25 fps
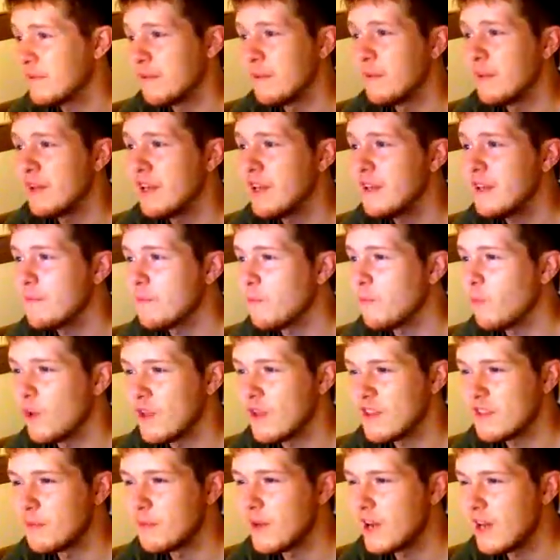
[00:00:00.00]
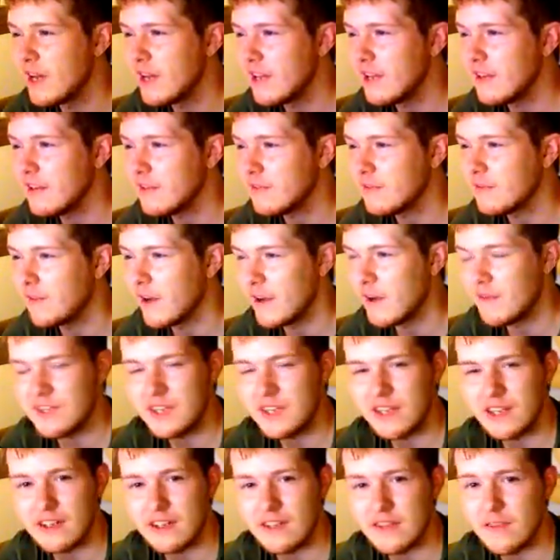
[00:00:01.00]
for me, once my 5
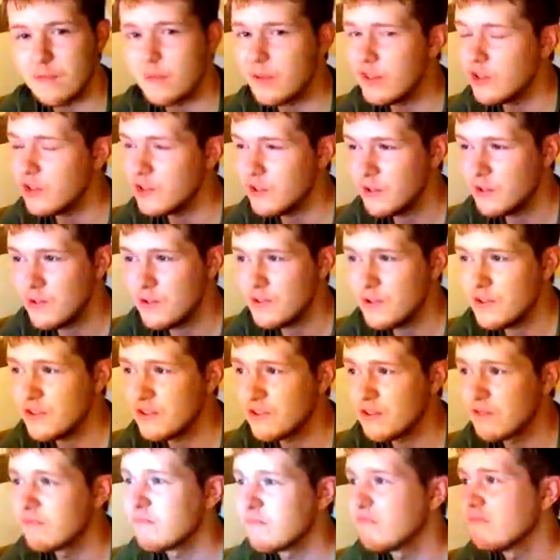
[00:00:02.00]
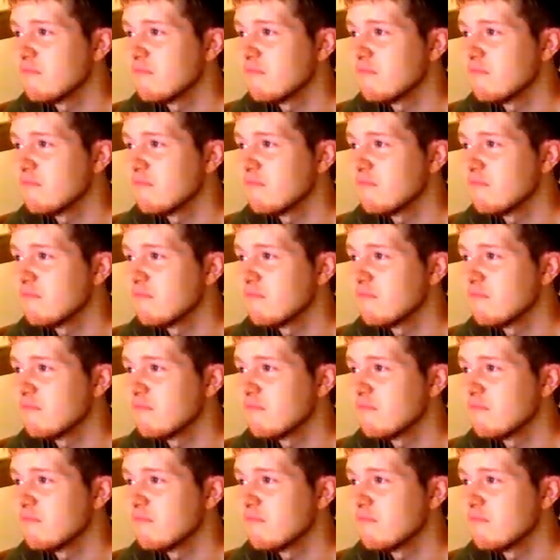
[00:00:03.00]
tickets have been used,